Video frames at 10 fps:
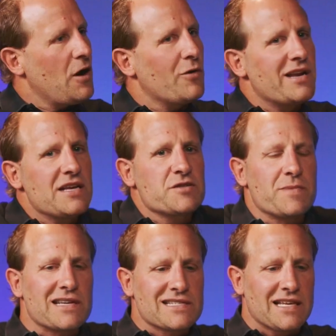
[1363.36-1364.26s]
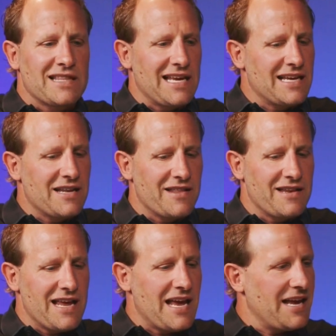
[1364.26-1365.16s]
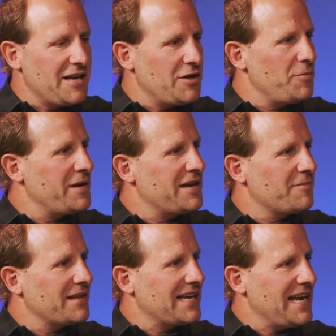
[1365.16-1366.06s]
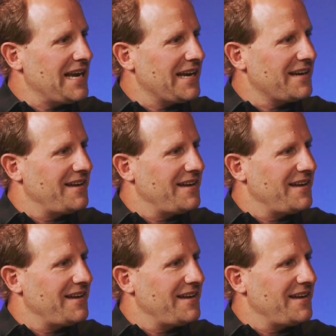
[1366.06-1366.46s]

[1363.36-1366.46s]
it is, because at the end of the day, you become the king.